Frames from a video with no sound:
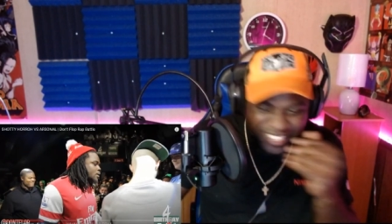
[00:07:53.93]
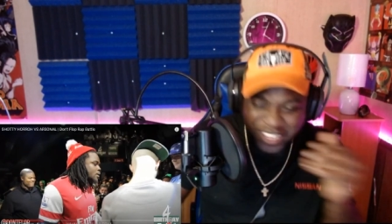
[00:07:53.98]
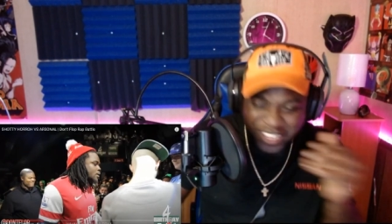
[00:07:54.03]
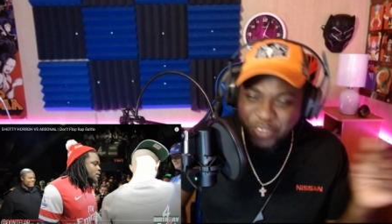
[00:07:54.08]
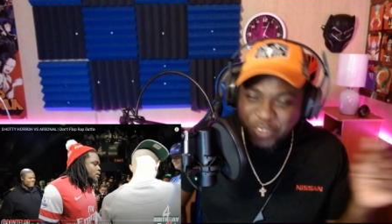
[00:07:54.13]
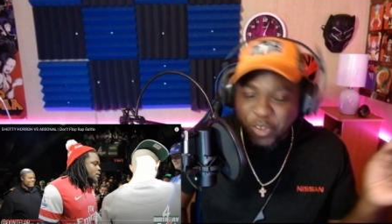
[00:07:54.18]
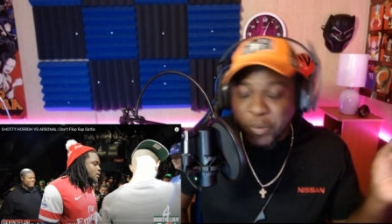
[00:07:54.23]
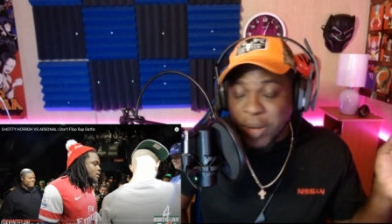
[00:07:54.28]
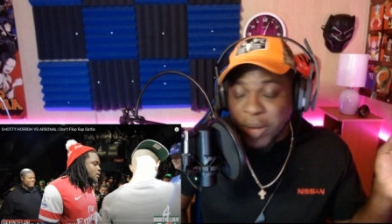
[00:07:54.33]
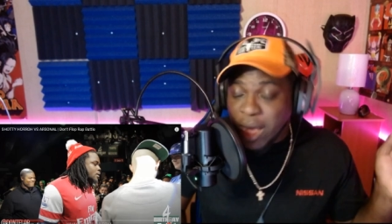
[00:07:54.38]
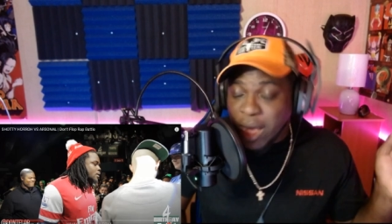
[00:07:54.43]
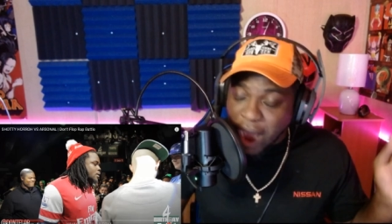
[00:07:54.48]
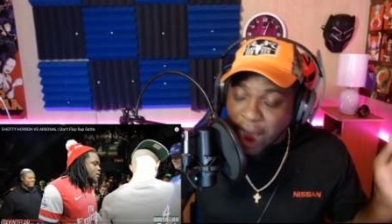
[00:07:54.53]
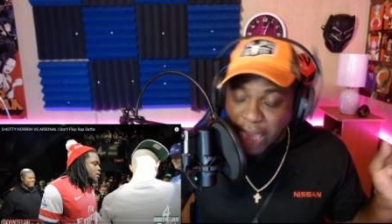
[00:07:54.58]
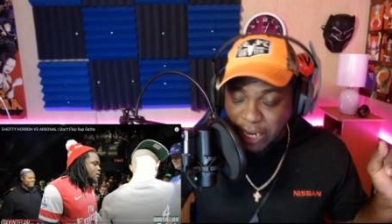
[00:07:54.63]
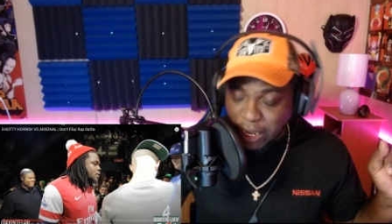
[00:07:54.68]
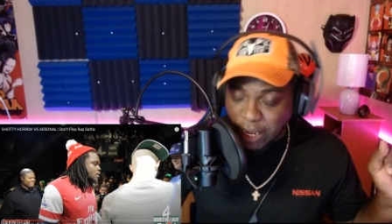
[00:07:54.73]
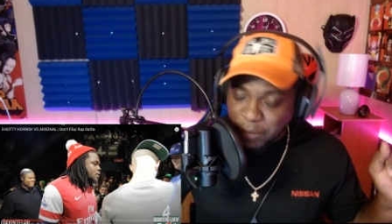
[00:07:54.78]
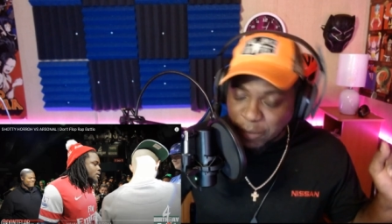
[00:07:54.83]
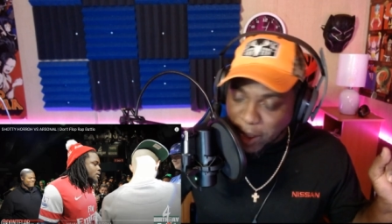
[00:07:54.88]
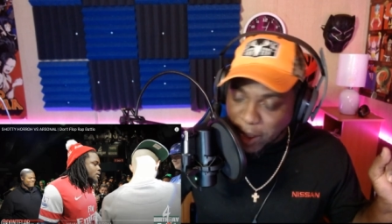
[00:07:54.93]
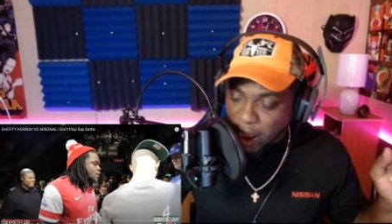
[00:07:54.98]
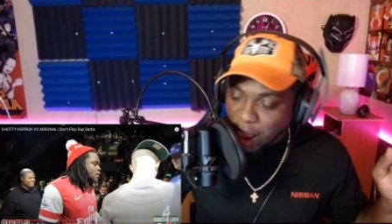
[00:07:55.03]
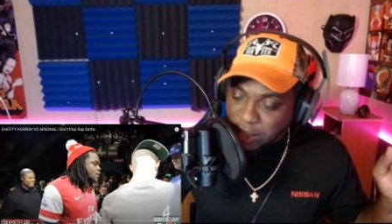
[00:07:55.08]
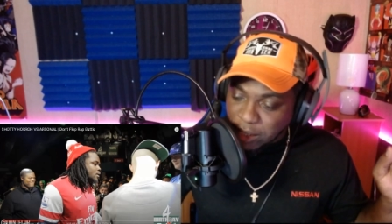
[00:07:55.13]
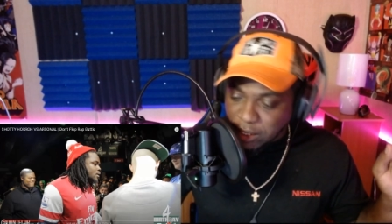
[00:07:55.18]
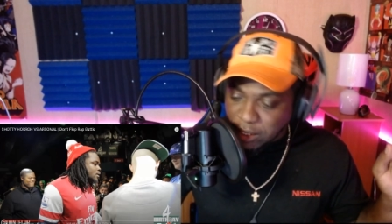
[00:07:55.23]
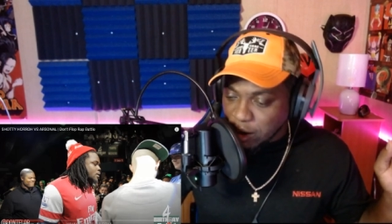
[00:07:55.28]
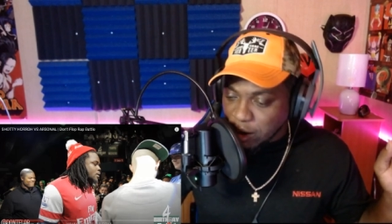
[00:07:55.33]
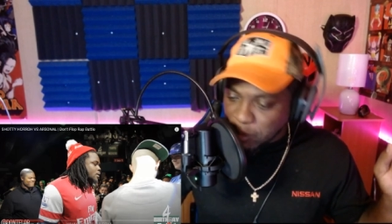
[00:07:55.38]
signature. For my, uh, my,
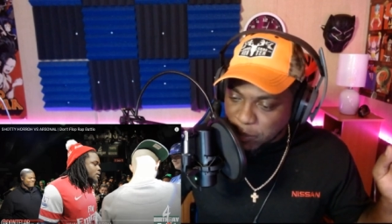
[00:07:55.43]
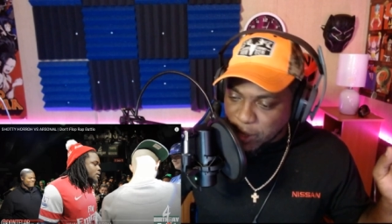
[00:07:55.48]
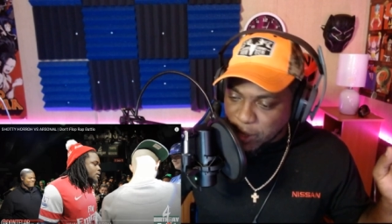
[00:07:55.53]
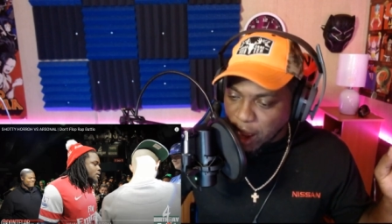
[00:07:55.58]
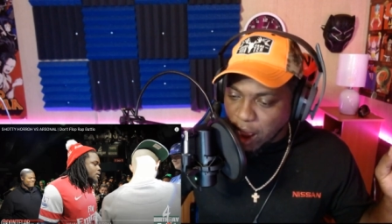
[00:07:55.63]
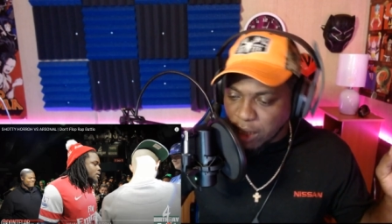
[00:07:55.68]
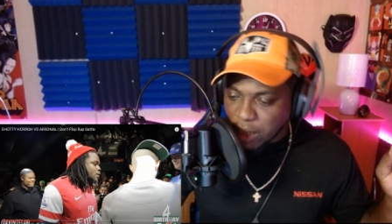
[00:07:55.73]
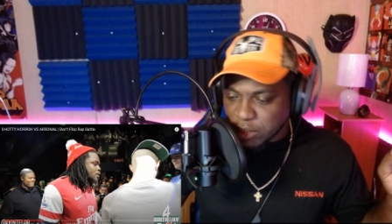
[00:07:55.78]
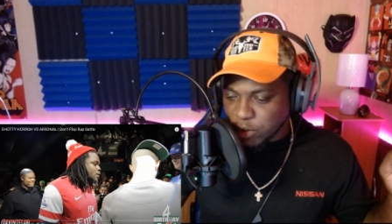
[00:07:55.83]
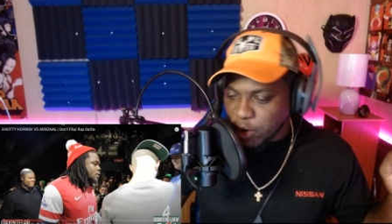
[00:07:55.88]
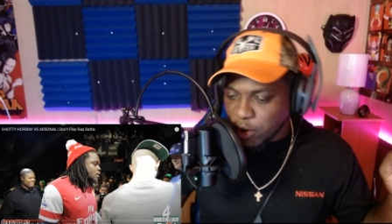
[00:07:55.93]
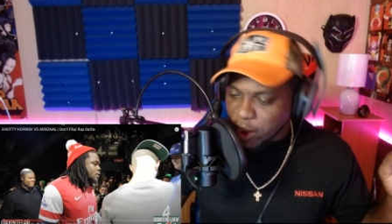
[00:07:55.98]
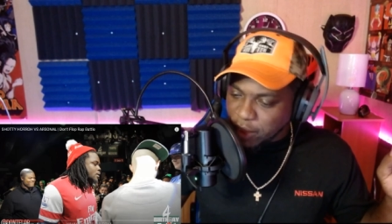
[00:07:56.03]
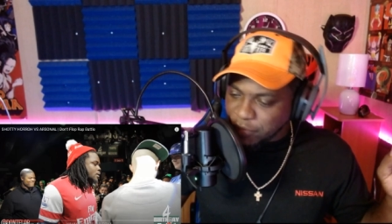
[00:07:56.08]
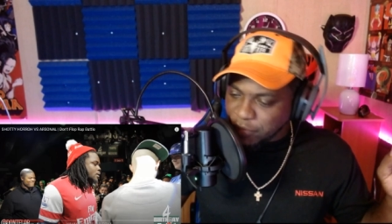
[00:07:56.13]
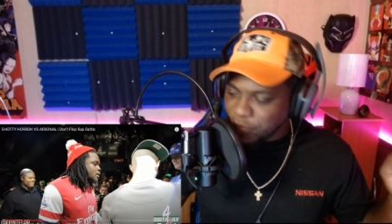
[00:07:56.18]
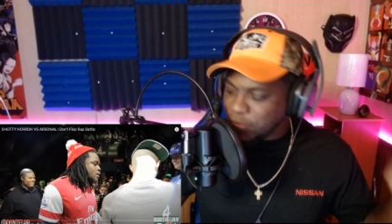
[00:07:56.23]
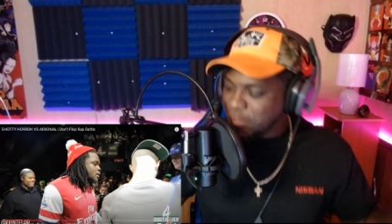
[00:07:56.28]
my autograph.